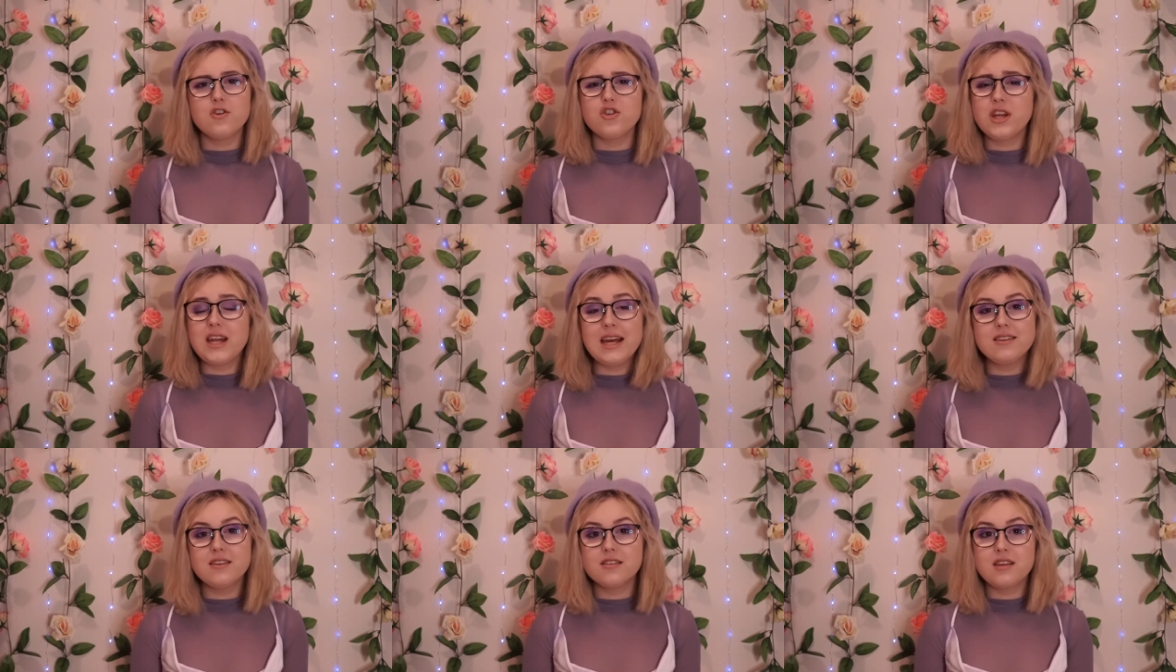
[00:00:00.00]
She
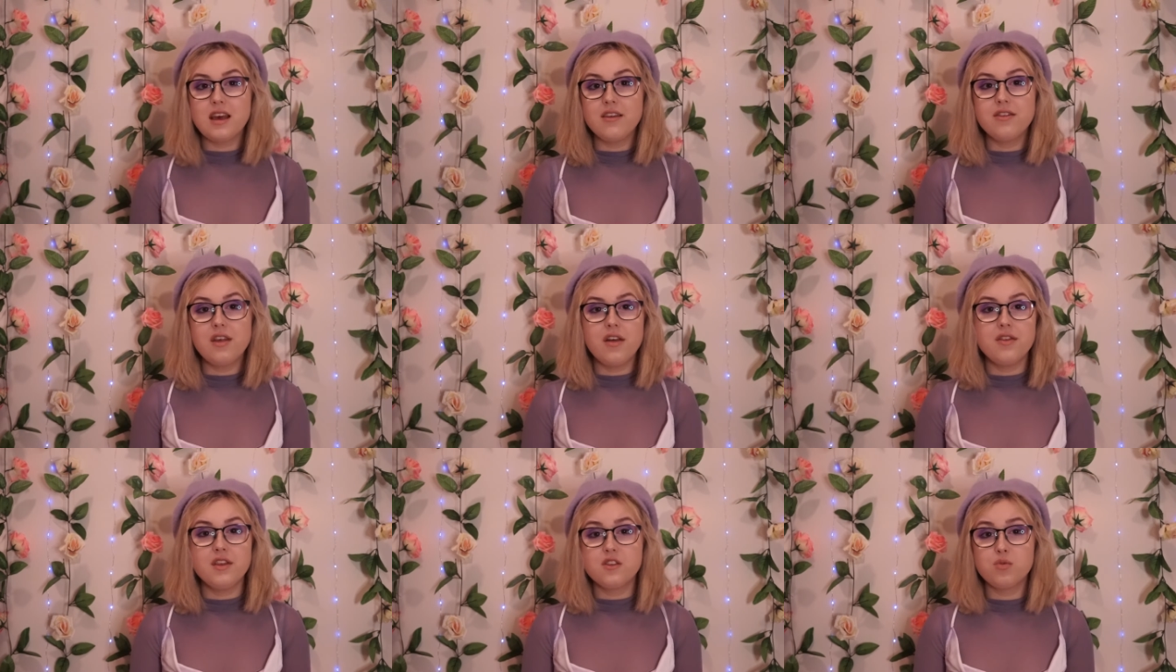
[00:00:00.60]
later said
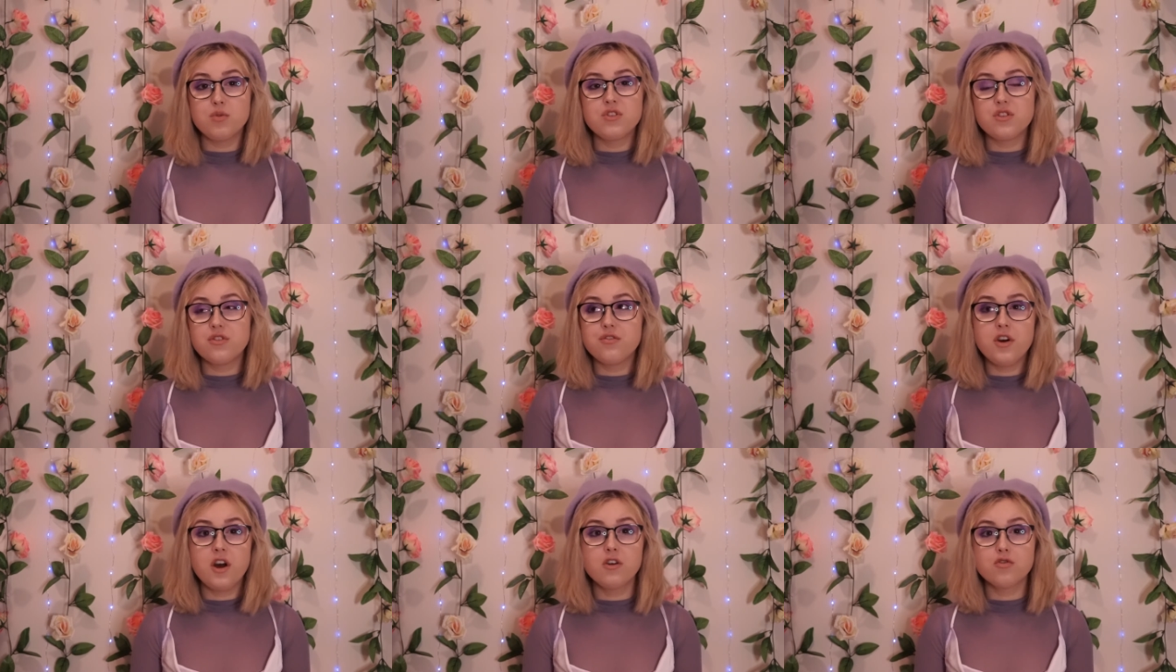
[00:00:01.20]
that this was the
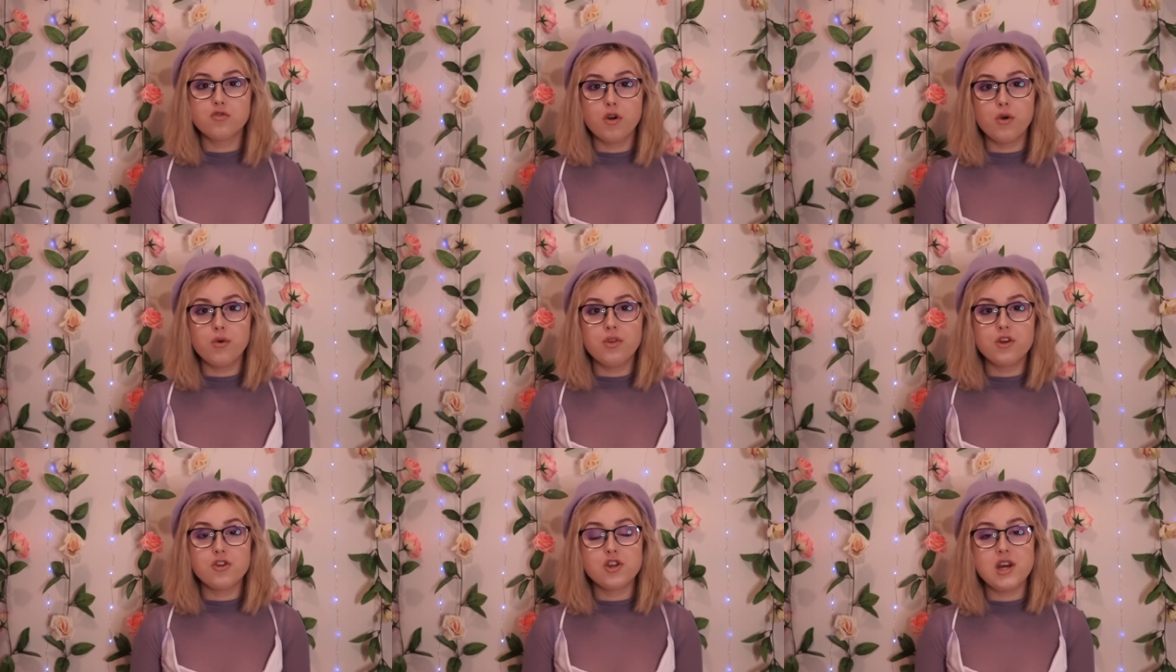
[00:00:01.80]
first role
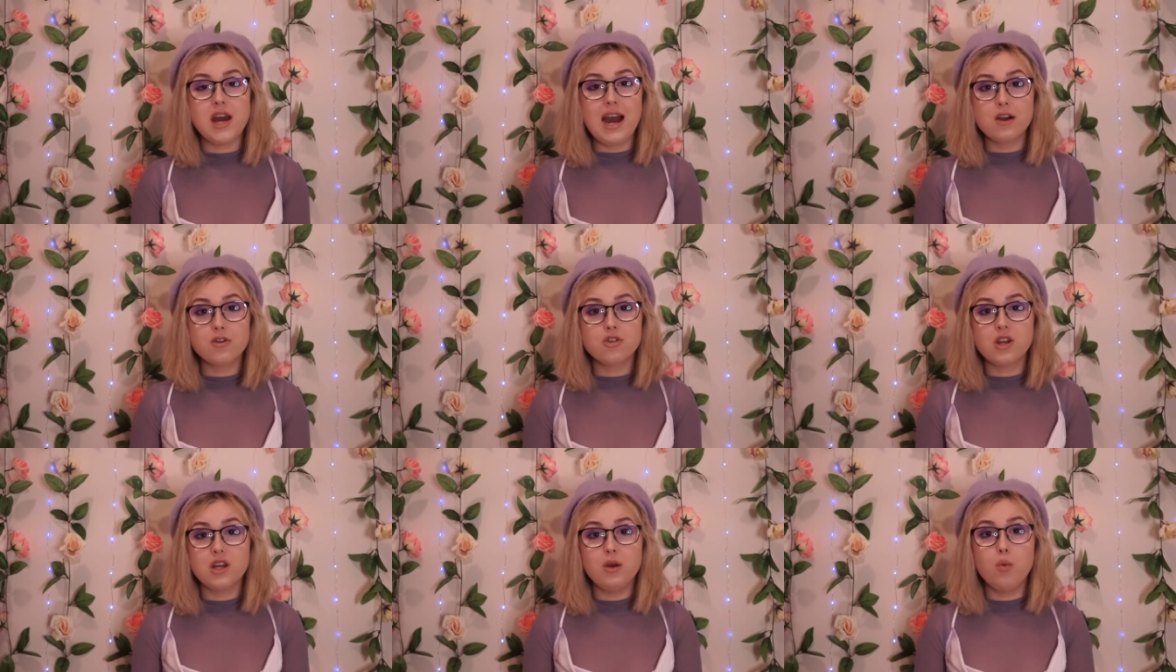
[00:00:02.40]
that she
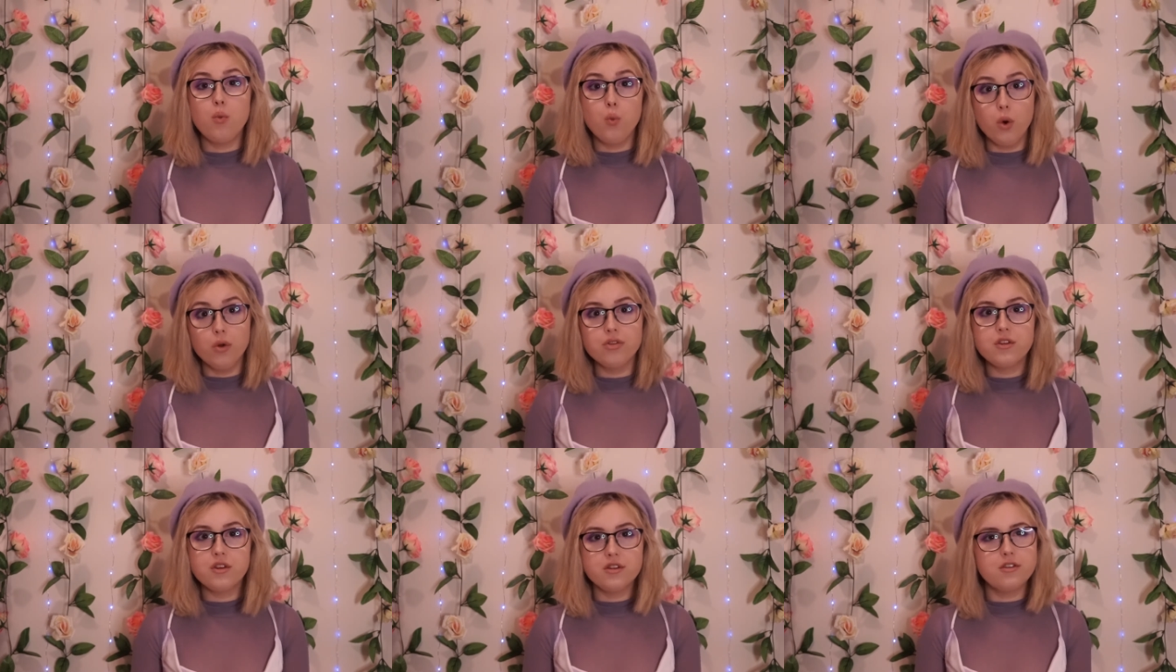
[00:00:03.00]
actually
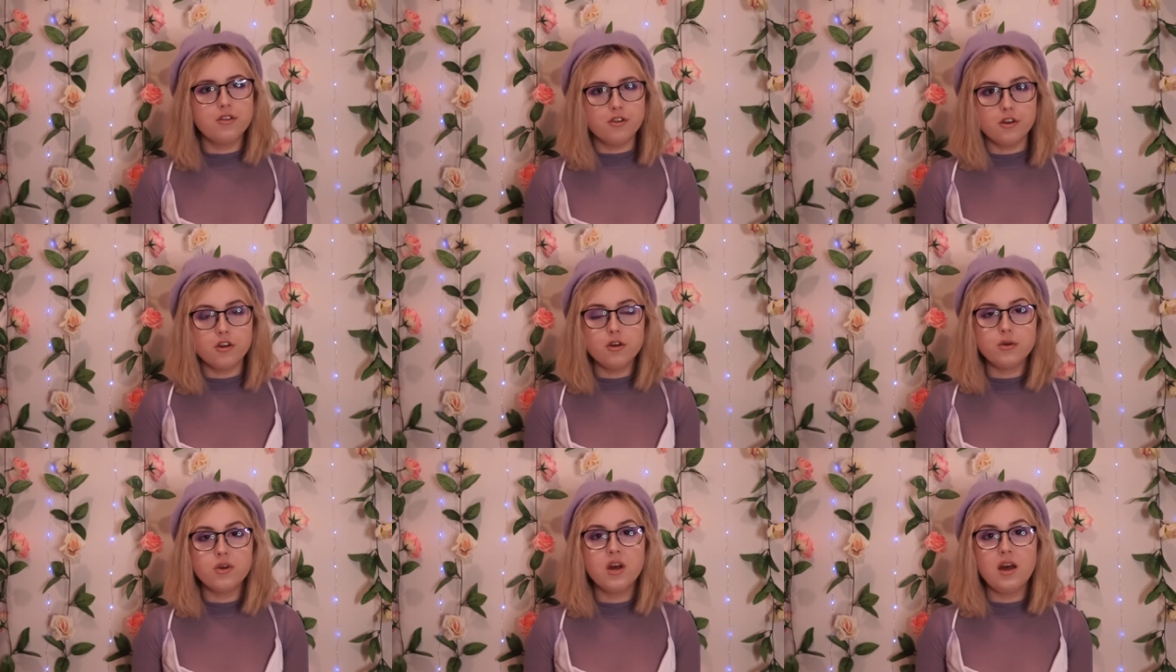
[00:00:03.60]
wanted to do,